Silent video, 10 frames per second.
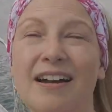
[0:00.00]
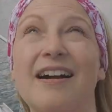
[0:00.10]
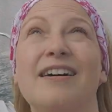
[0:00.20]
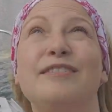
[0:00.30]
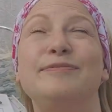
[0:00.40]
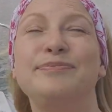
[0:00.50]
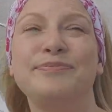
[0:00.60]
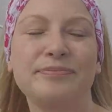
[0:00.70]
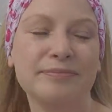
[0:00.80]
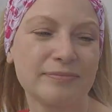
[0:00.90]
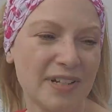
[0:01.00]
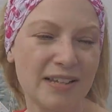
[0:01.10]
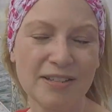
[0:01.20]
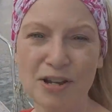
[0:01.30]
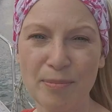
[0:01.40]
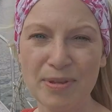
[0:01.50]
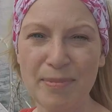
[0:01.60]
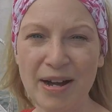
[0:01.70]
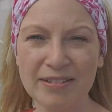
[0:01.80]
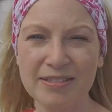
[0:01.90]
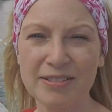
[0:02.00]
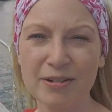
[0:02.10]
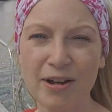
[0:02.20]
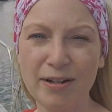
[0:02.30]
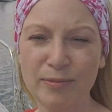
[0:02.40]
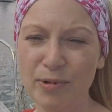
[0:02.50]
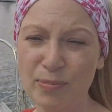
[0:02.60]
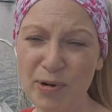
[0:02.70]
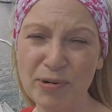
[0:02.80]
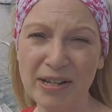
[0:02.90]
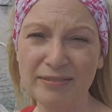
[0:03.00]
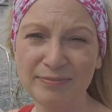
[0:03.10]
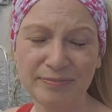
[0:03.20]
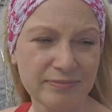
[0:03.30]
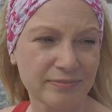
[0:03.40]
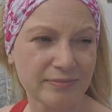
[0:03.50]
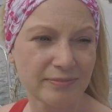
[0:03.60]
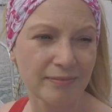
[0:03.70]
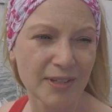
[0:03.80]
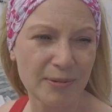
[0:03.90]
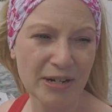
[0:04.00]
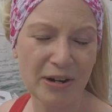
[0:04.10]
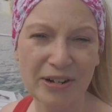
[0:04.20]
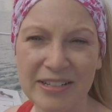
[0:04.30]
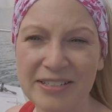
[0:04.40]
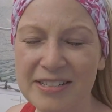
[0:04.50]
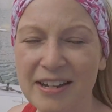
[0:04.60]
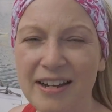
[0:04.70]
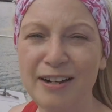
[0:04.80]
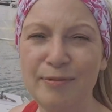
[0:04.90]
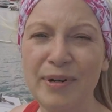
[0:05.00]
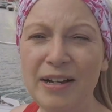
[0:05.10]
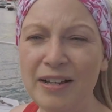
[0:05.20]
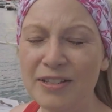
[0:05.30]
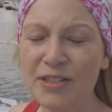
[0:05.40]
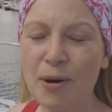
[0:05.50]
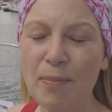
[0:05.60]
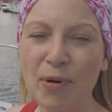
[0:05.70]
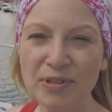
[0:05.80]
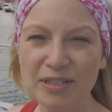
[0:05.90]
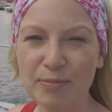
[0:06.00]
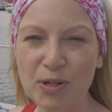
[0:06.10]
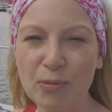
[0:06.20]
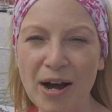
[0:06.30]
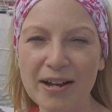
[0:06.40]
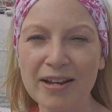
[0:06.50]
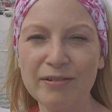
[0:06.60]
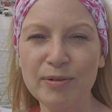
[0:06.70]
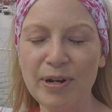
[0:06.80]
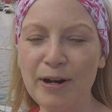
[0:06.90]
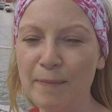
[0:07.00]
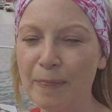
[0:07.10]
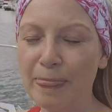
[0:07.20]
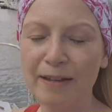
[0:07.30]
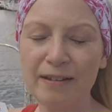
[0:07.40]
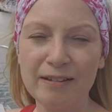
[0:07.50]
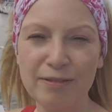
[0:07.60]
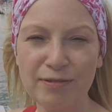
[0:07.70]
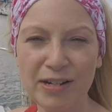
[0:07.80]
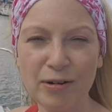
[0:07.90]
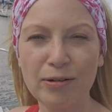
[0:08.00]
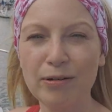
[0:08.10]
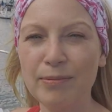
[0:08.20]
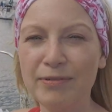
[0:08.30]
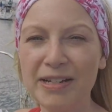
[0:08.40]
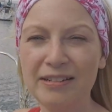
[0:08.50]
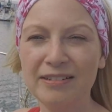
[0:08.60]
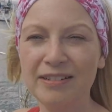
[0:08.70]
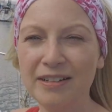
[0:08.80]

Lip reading: at the top of the mast were broken when I got it. So I bought some new wire, the 3-core marine